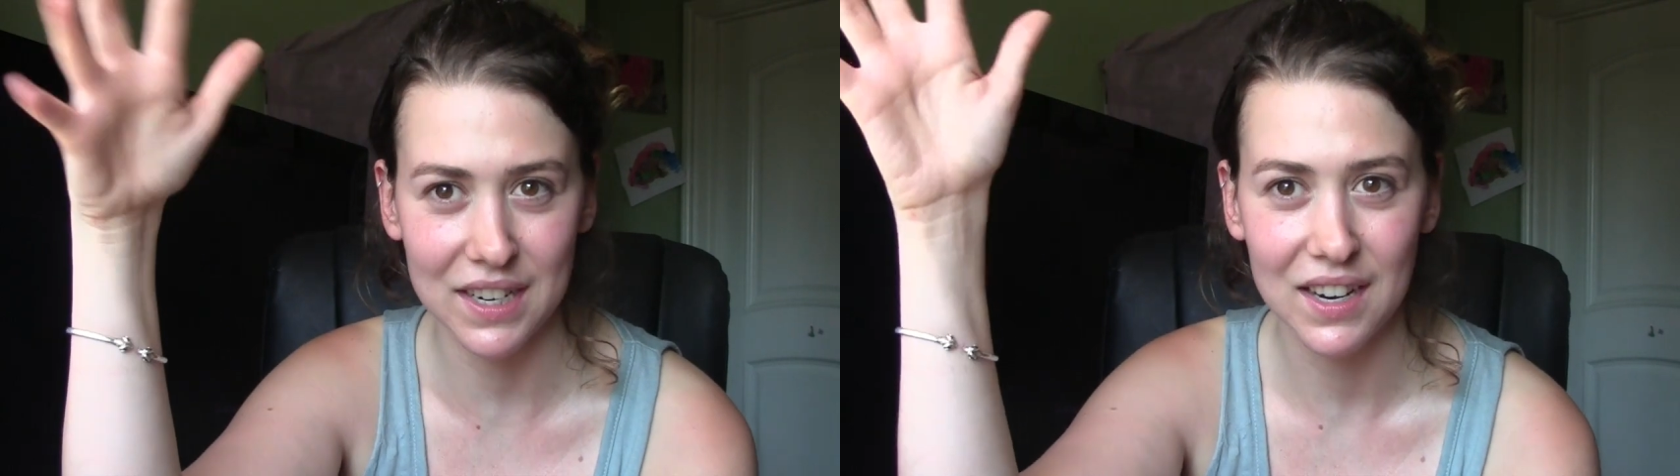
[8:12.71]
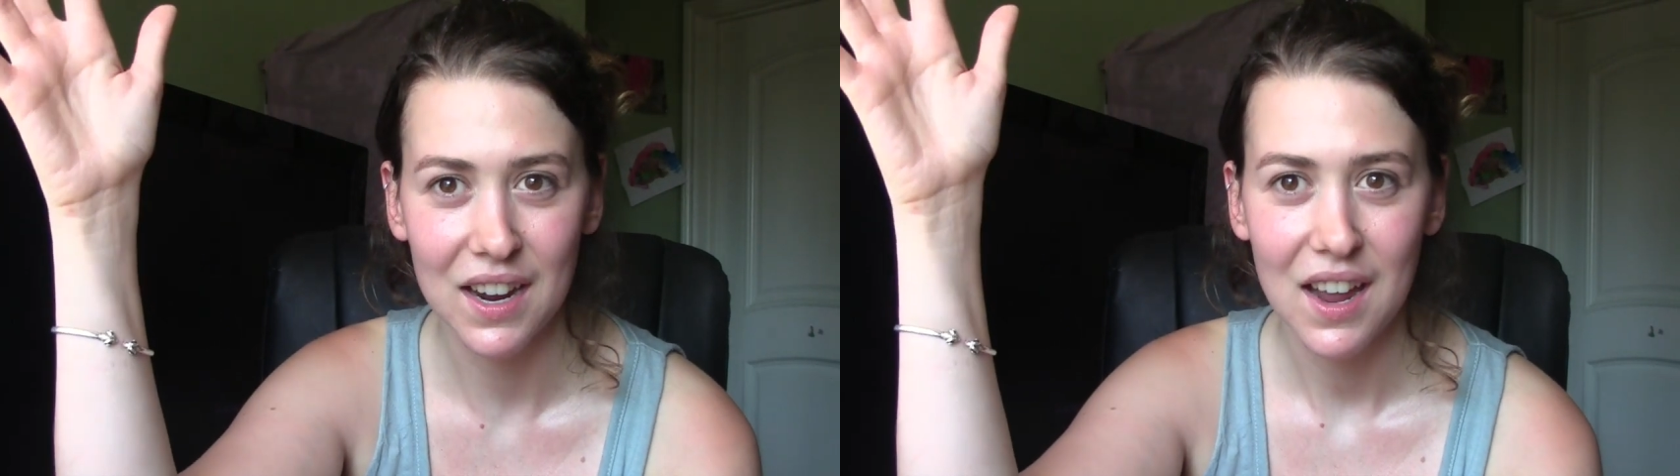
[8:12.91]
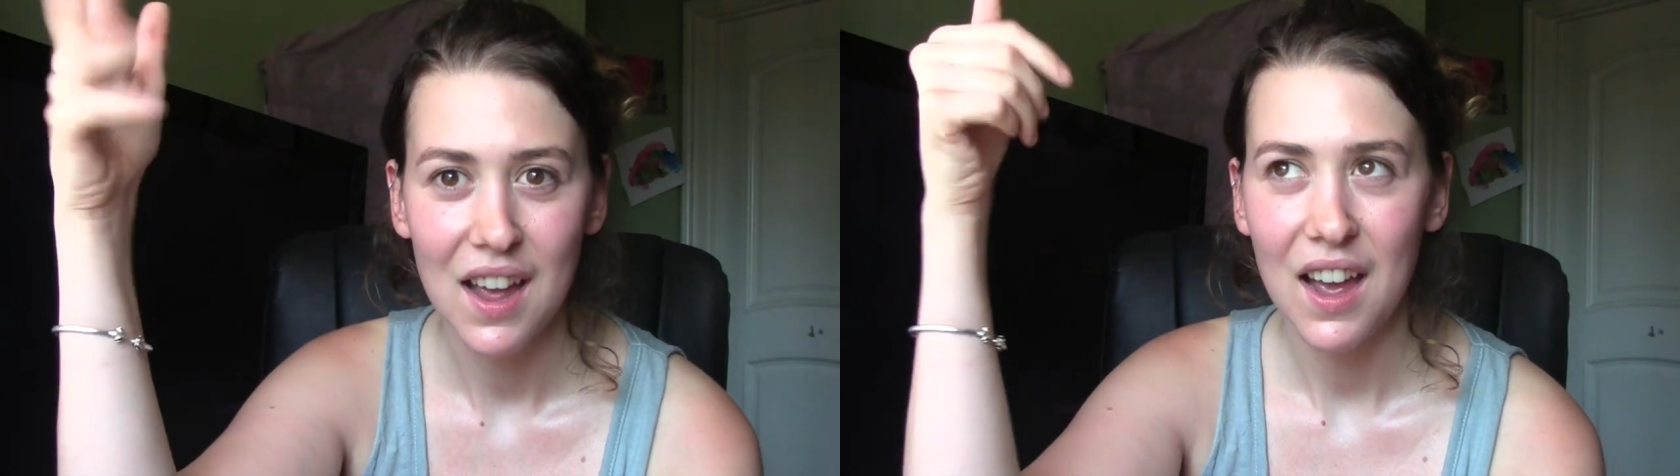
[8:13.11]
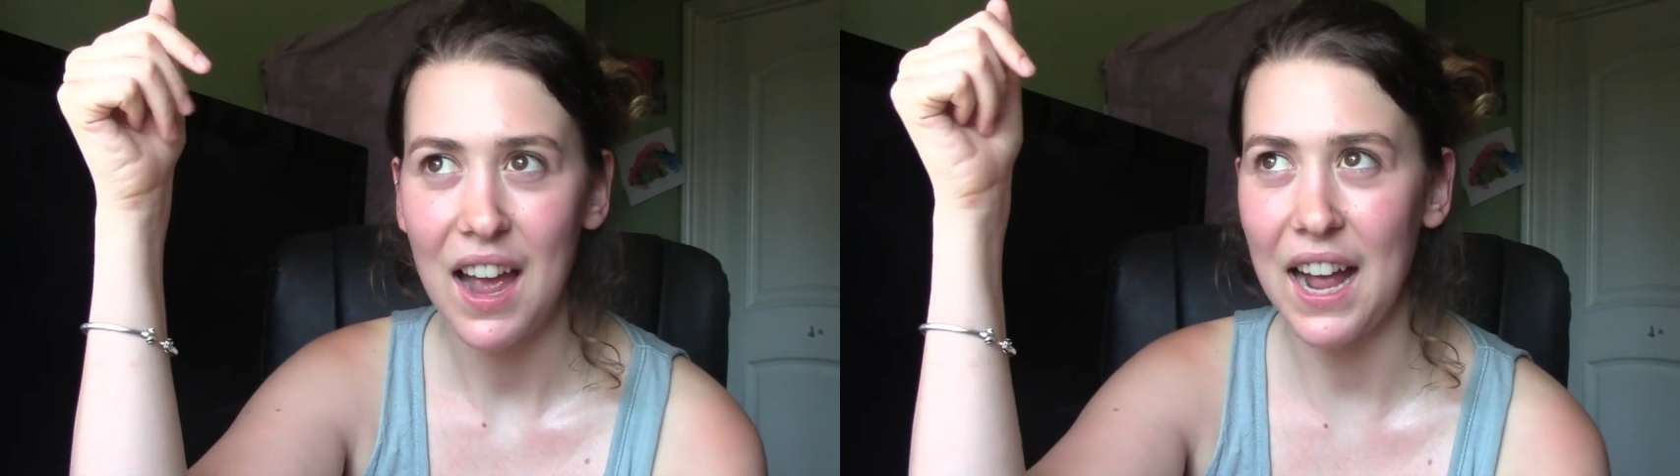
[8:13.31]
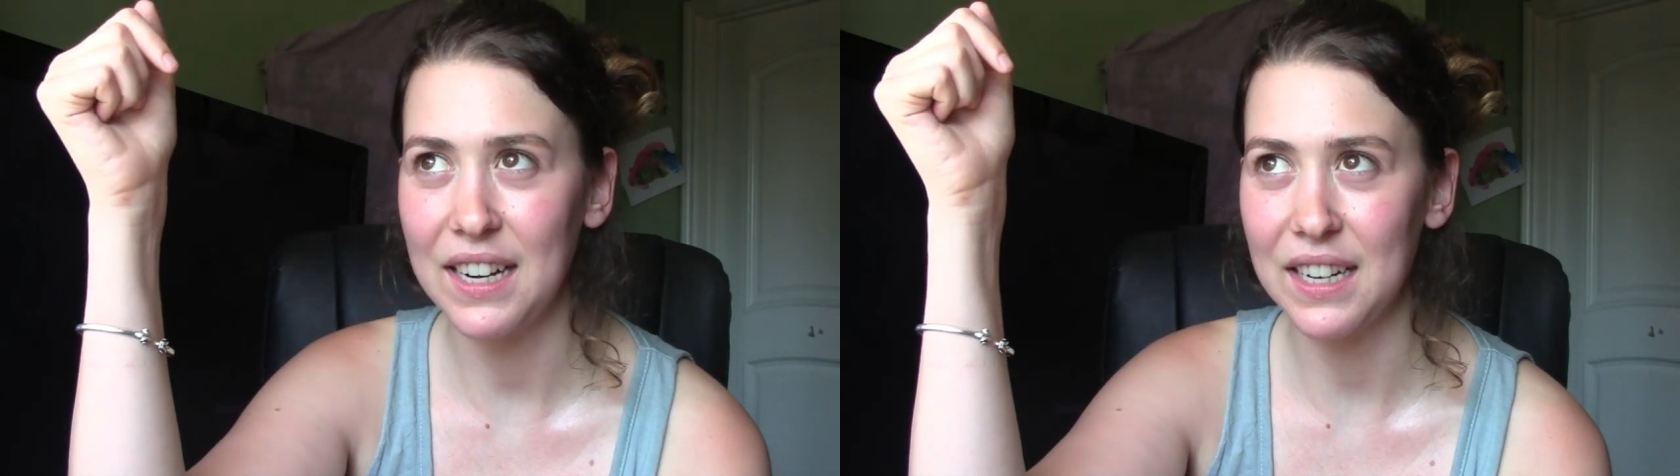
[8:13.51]

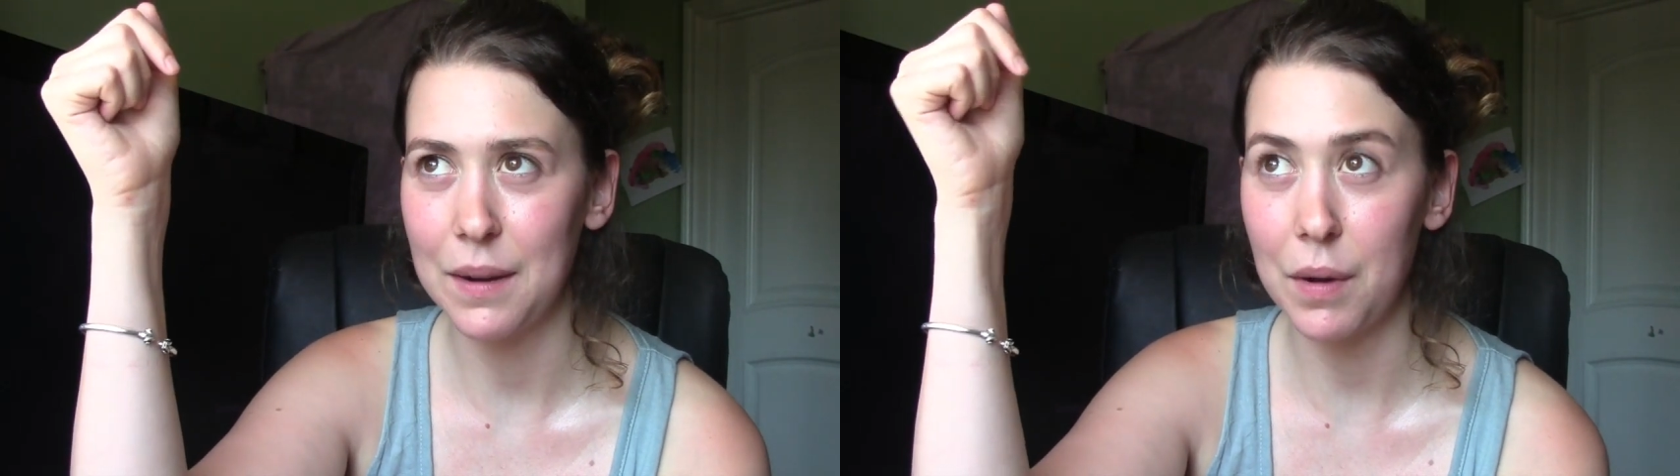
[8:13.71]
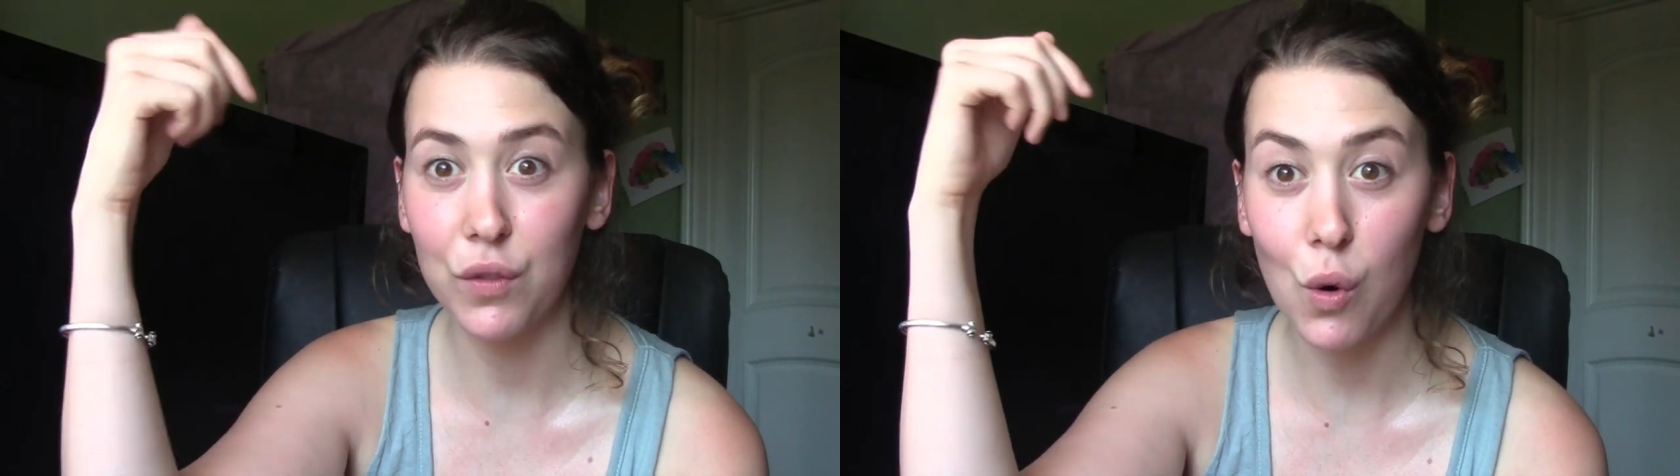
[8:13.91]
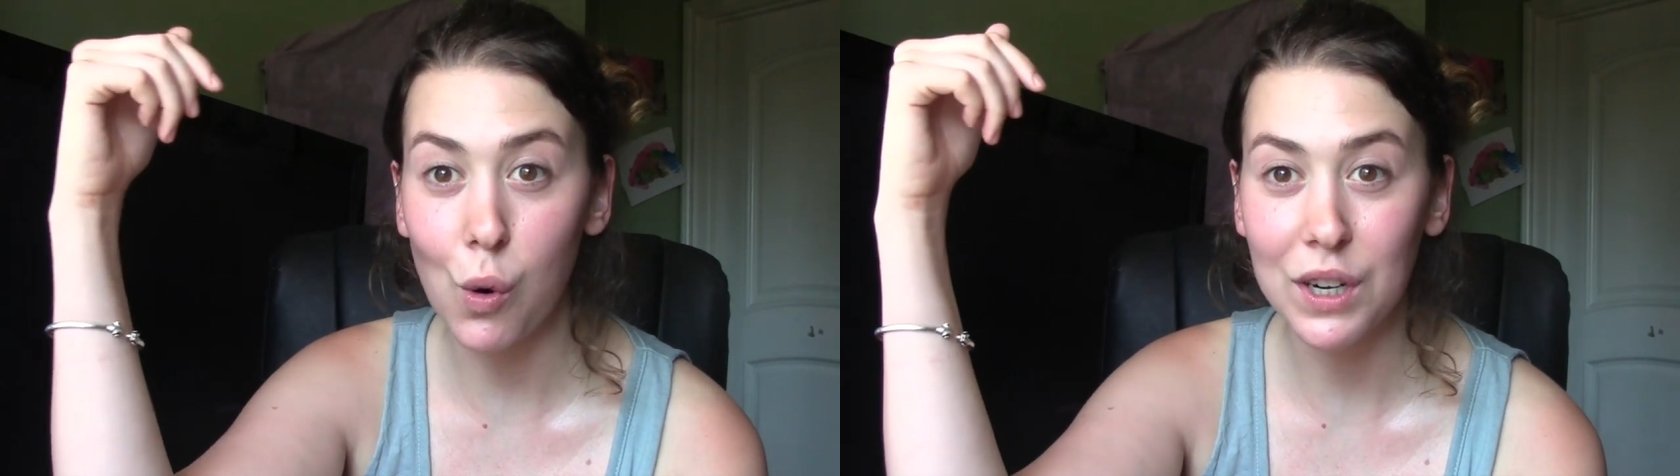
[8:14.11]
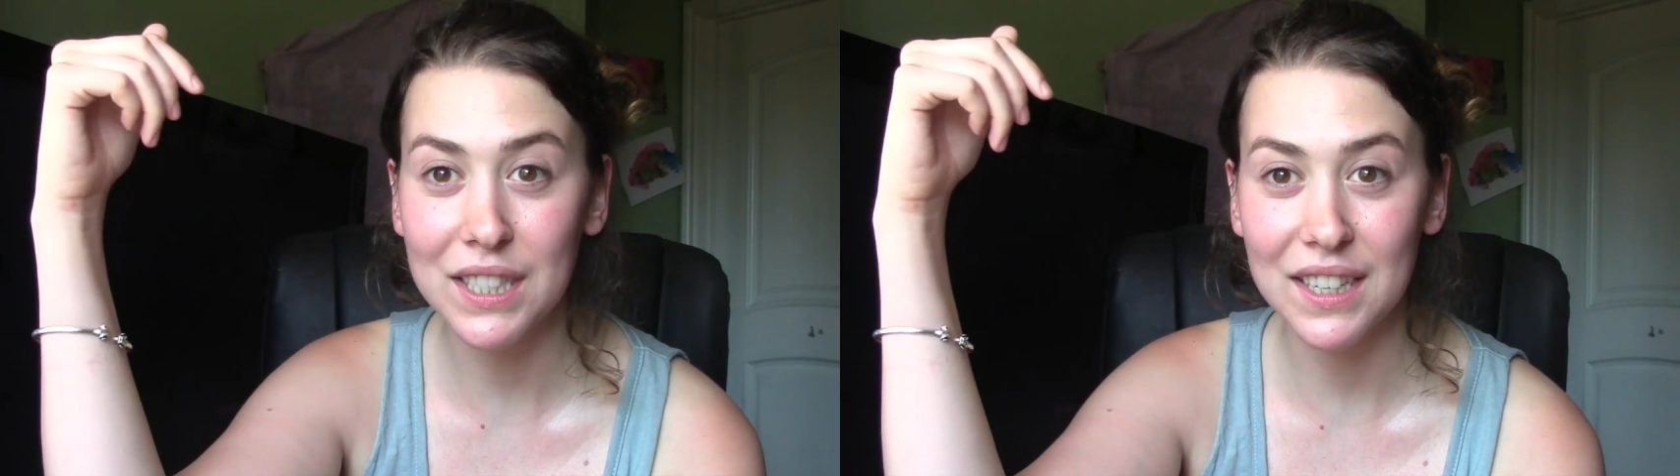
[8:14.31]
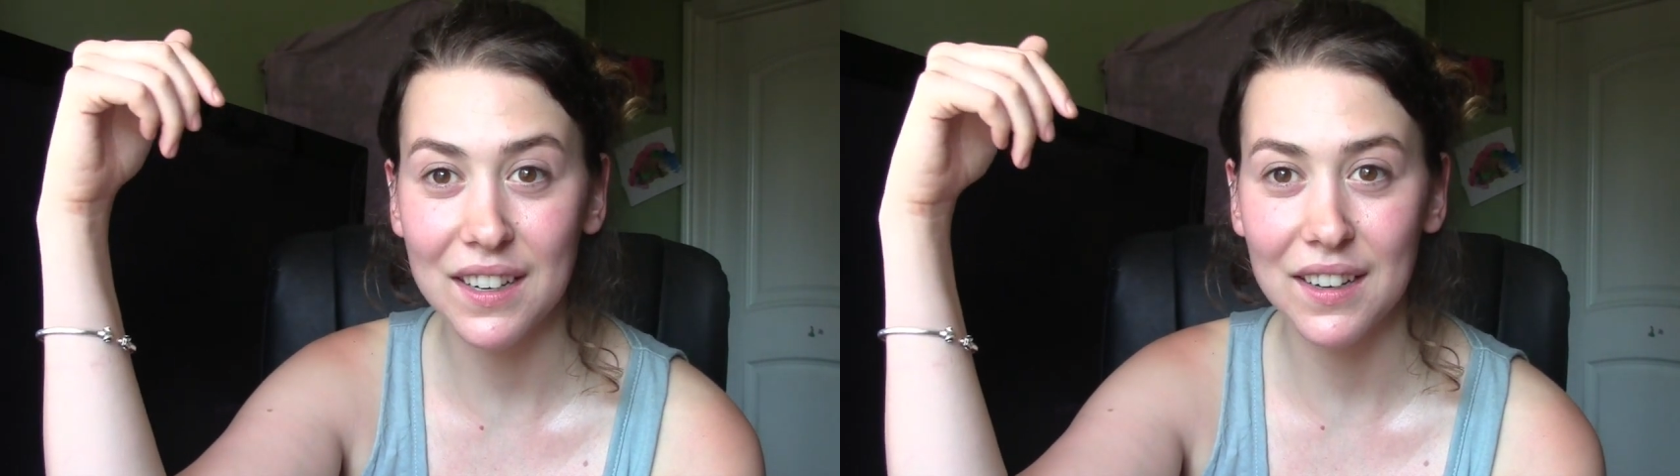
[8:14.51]
and of
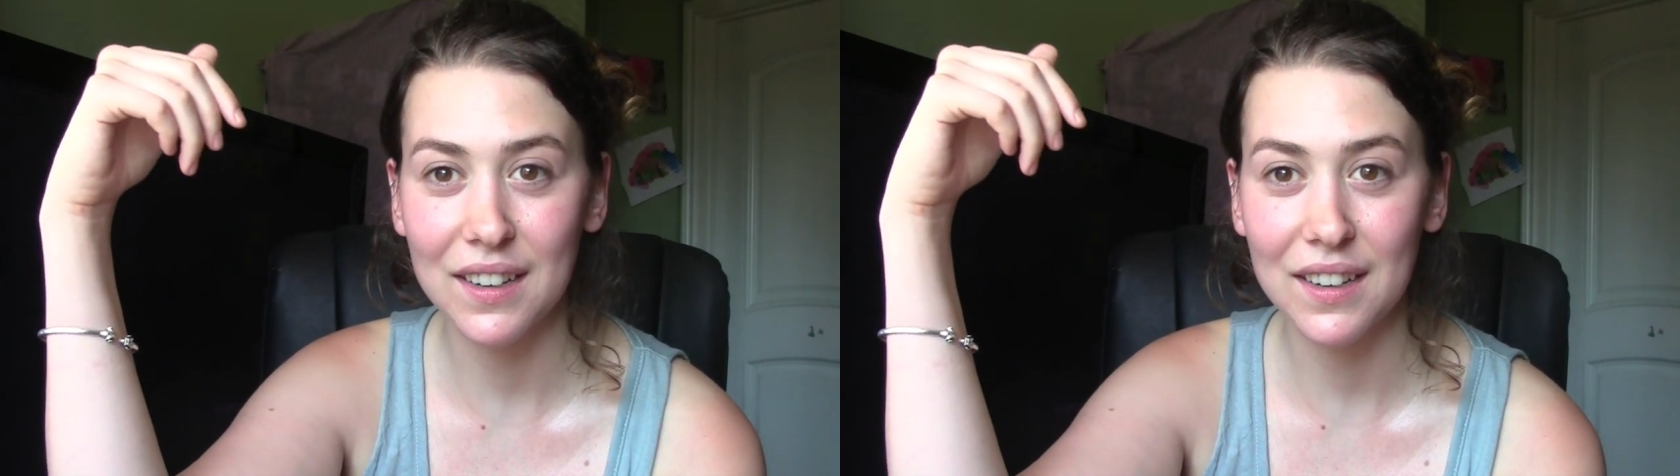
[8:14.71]
course